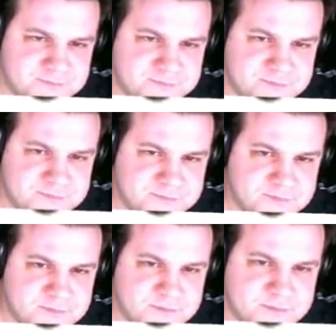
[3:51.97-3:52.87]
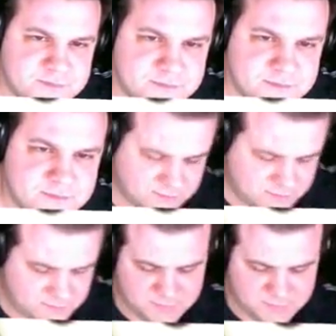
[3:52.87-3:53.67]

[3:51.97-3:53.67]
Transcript: It is interesting, actually.